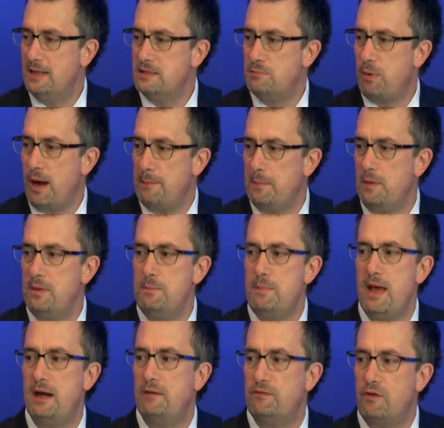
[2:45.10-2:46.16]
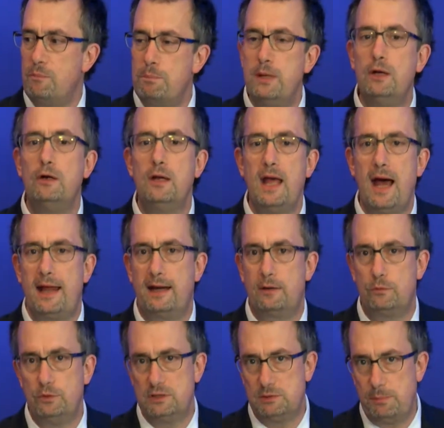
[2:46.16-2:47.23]
it's probably better for periodic
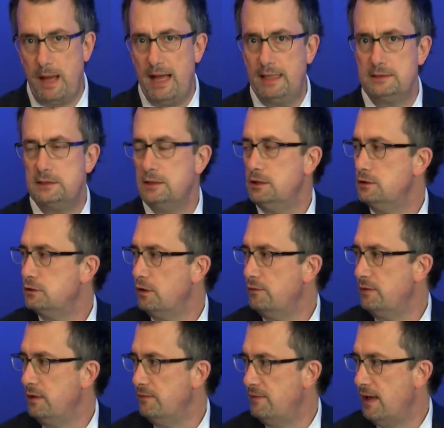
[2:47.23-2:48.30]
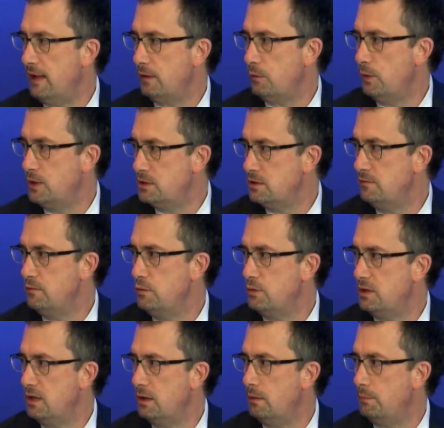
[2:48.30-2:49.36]
responses of the evaluation of new
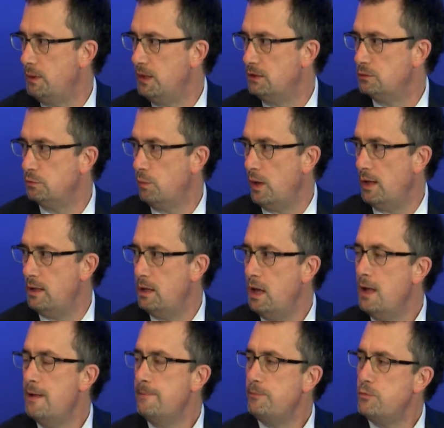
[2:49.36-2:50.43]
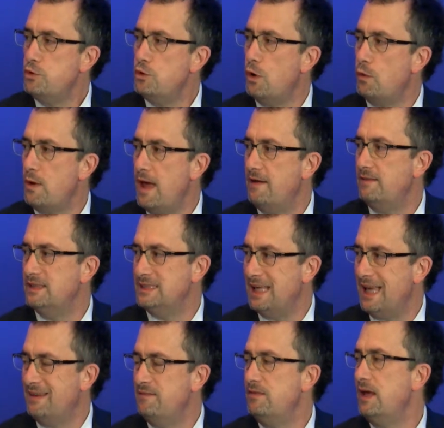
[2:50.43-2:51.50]
therapies when you don't have as
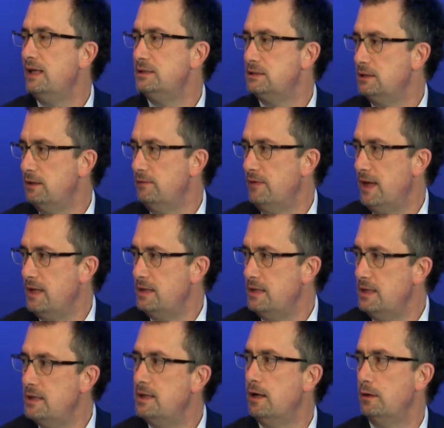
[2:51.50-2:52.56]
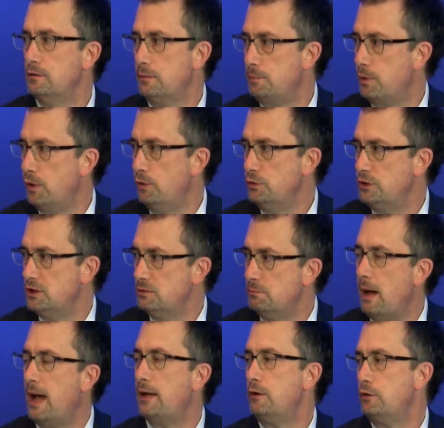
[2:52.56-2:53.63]
invasive and detailed approach as
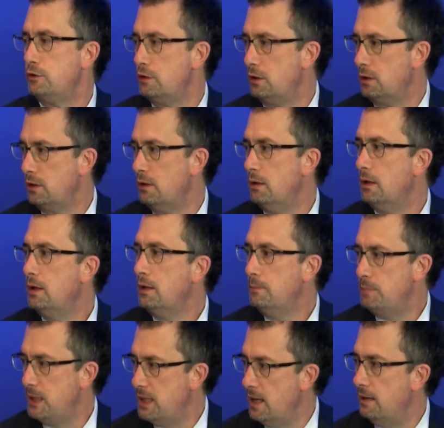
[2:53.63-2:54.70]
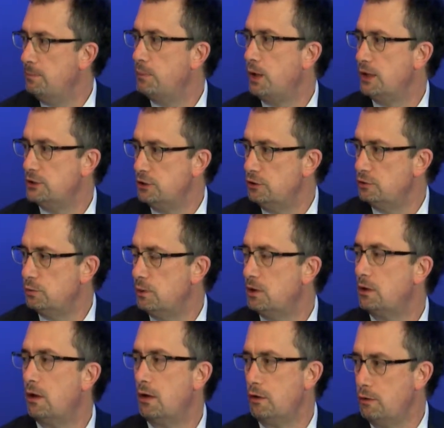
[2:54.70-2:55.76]
monitoring the PA pressures with
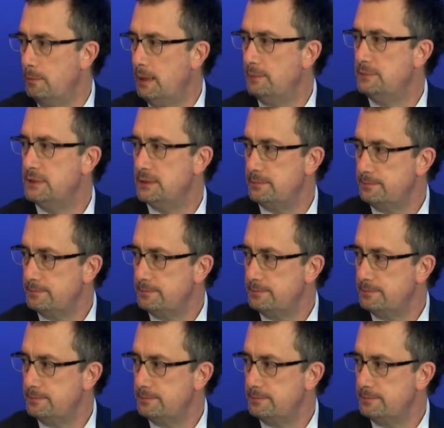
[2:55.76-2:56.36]
the CardioMEMS.